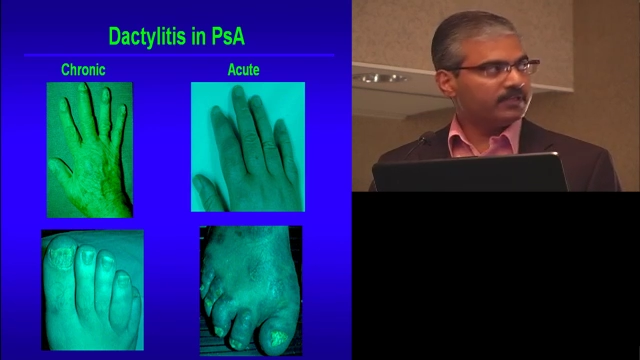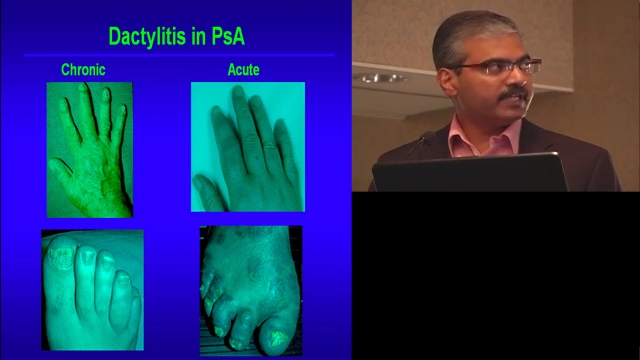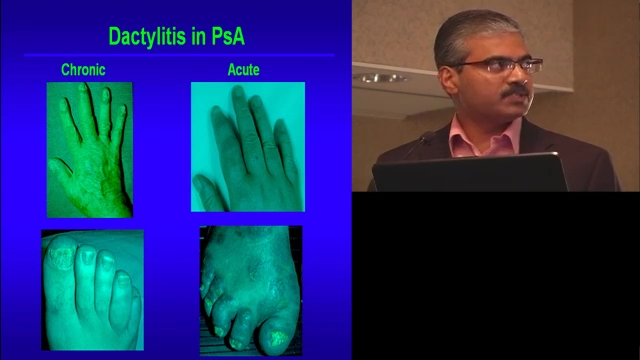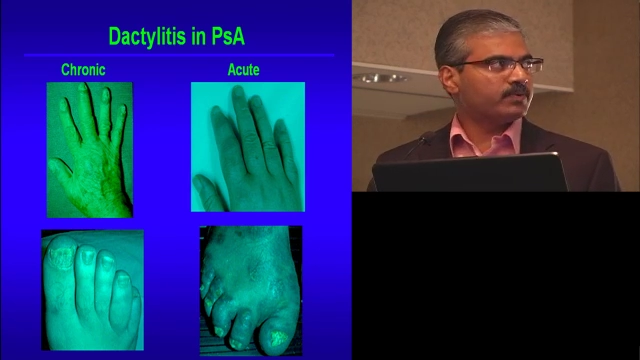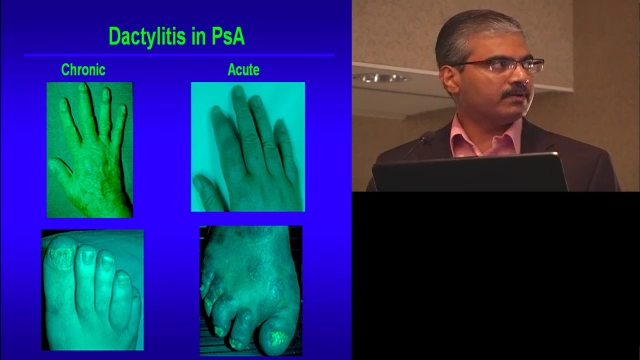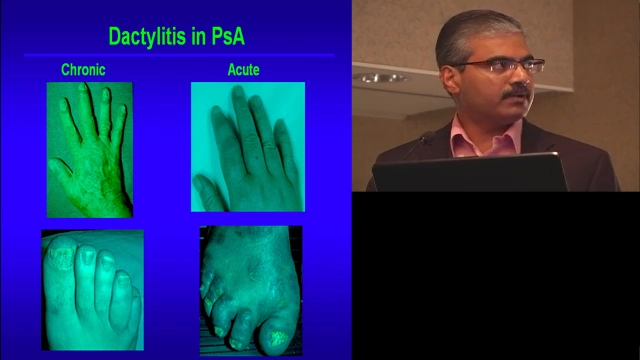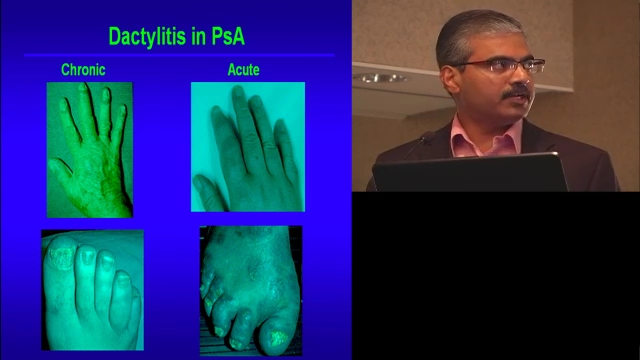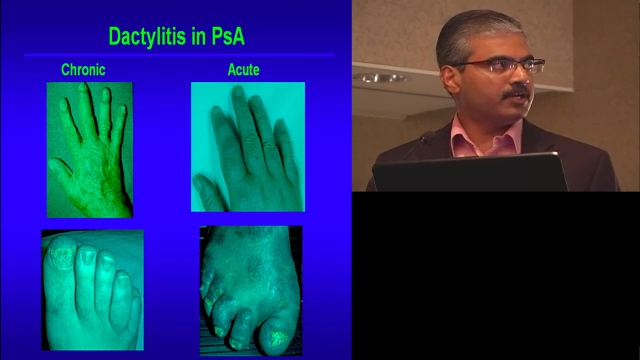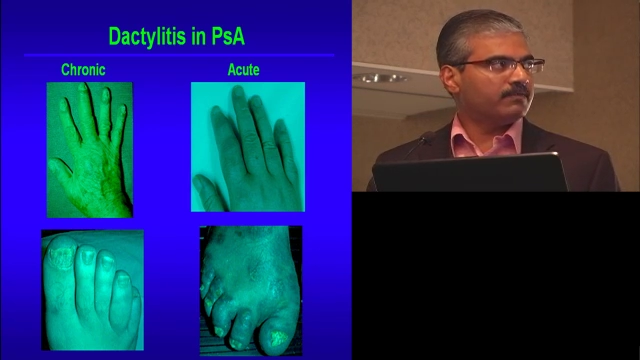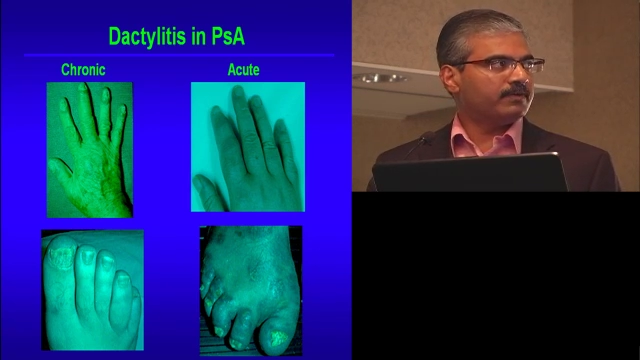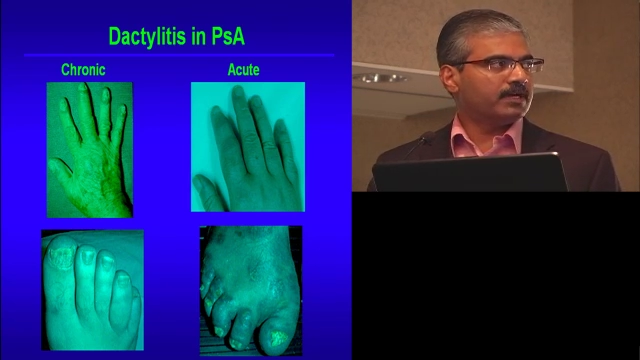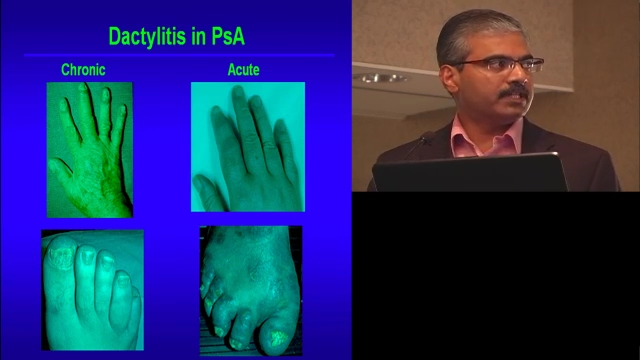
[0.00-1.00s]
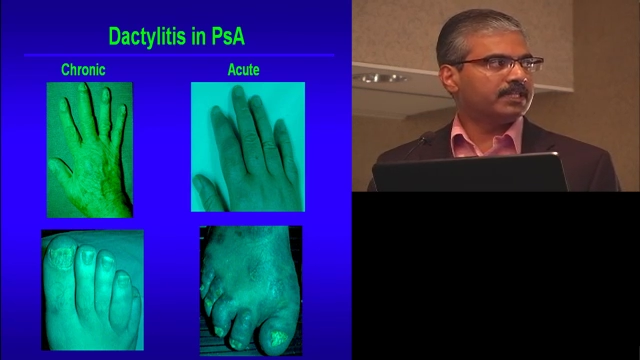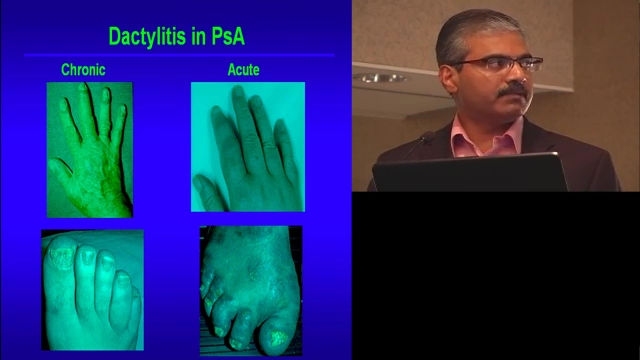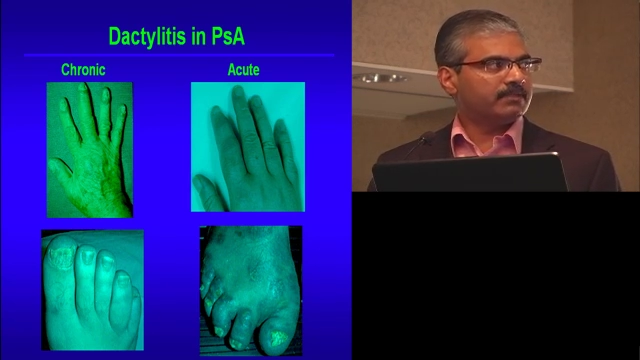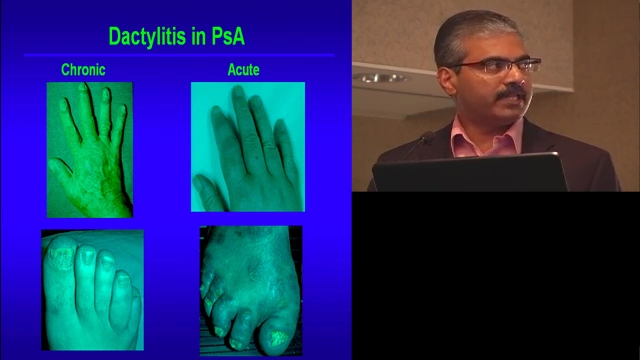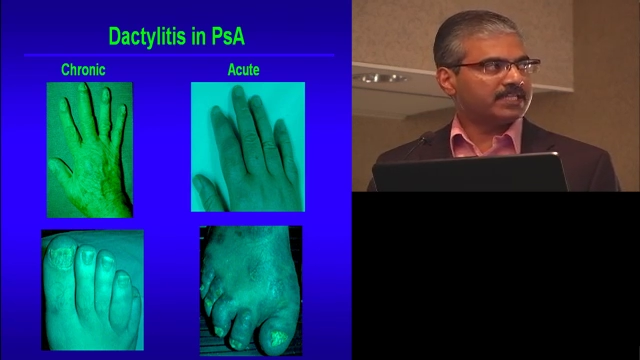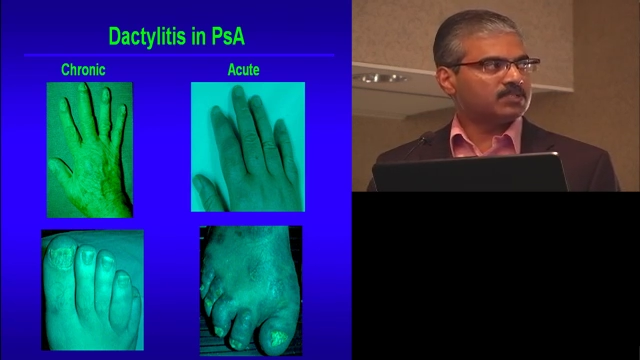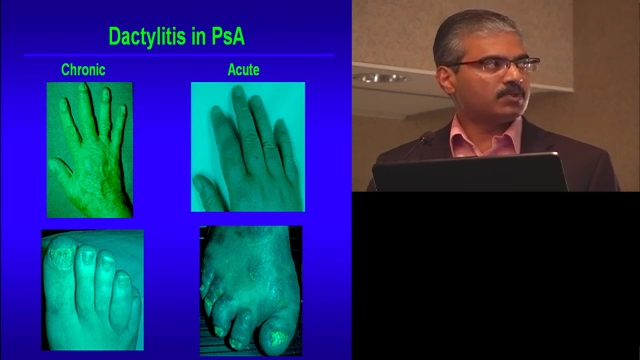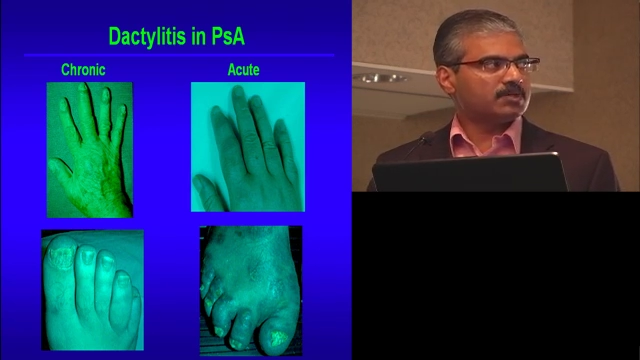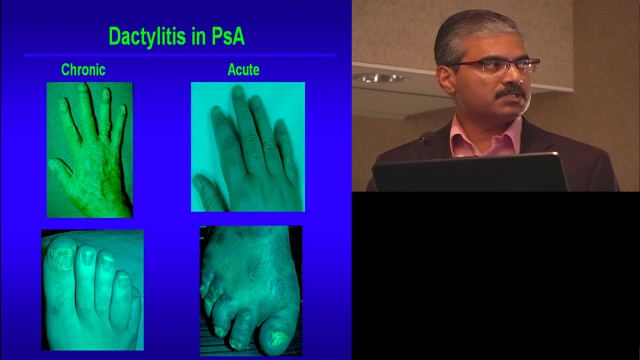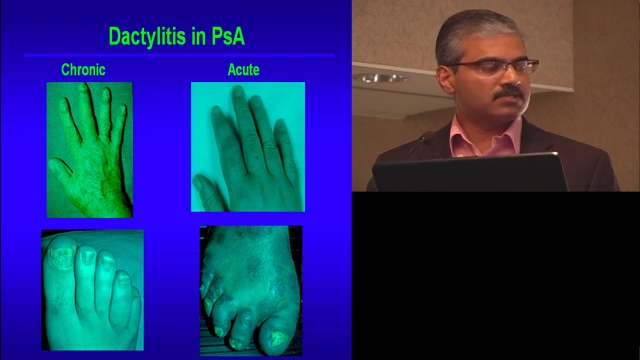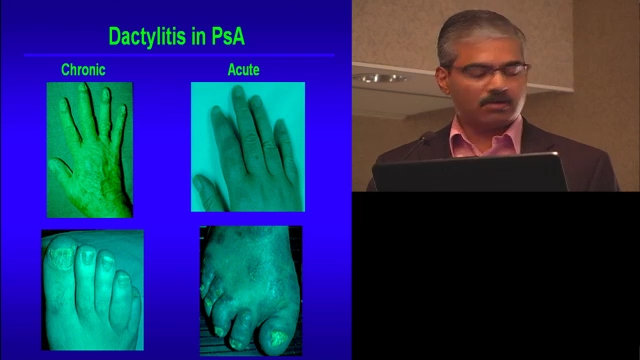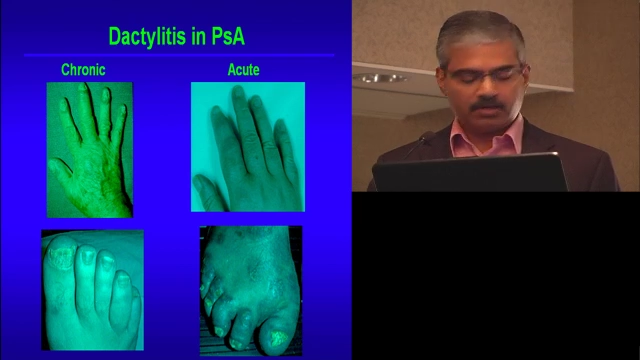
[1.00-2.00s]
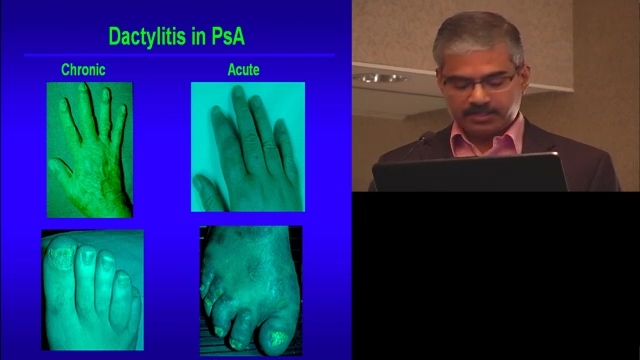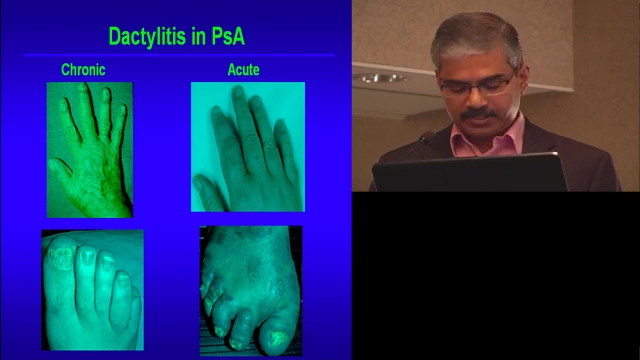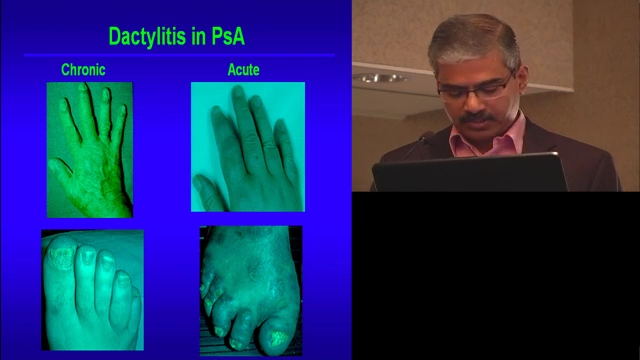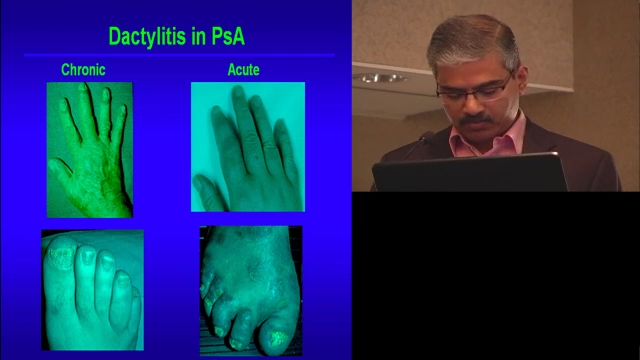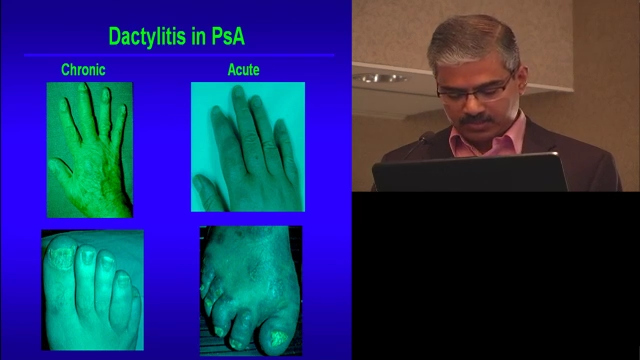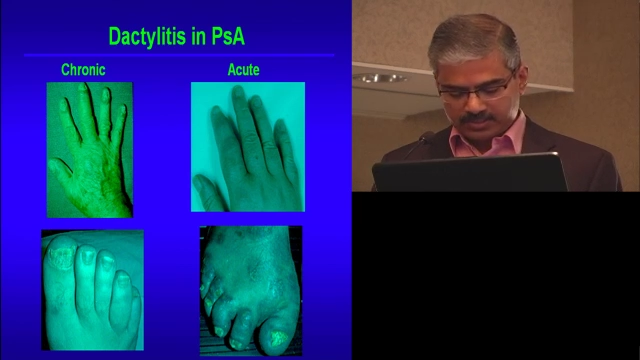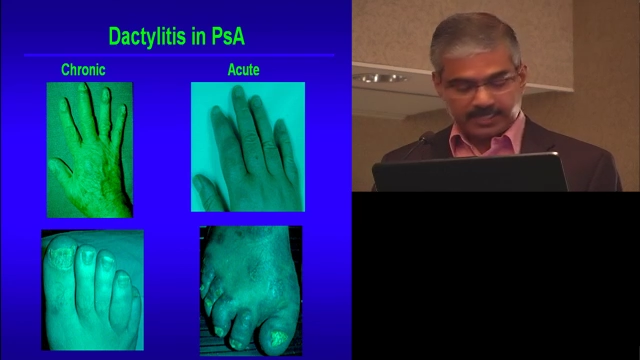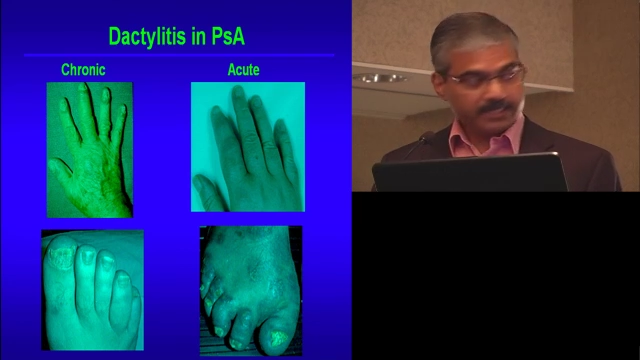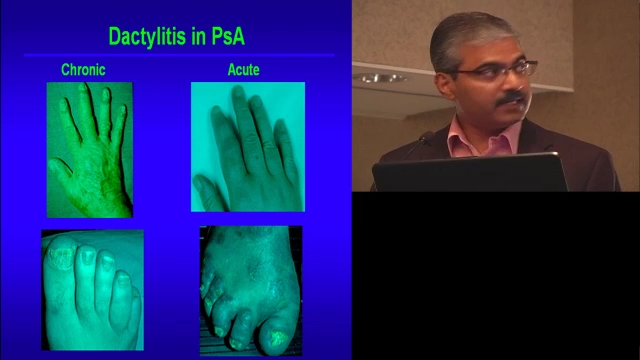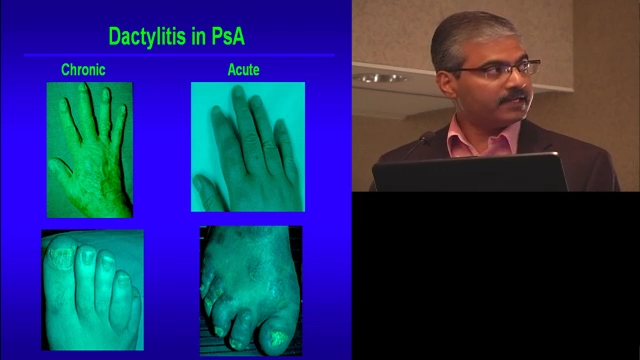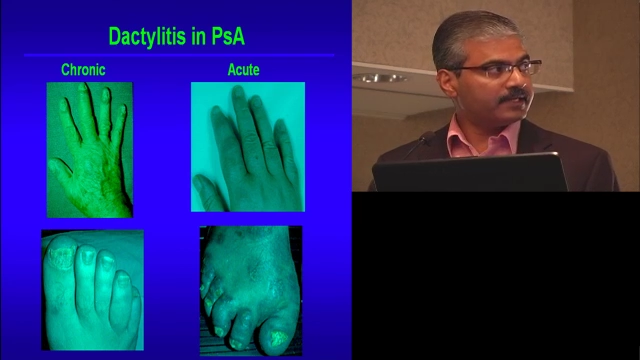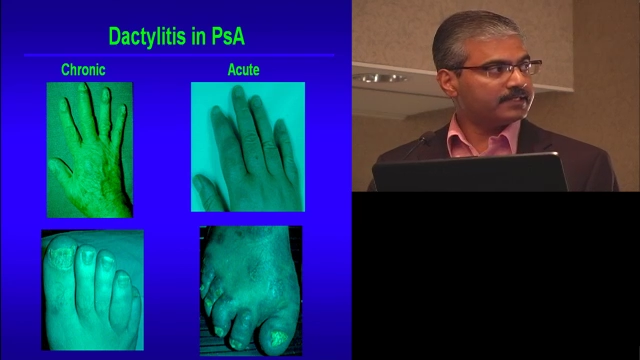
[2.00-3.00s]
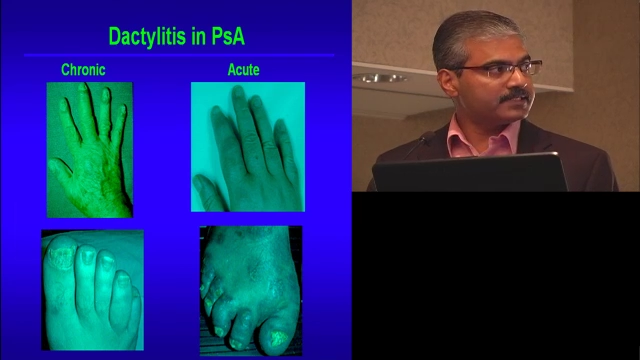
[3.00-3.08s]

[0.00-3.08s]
That's what and that's what is called an acute dactylitis.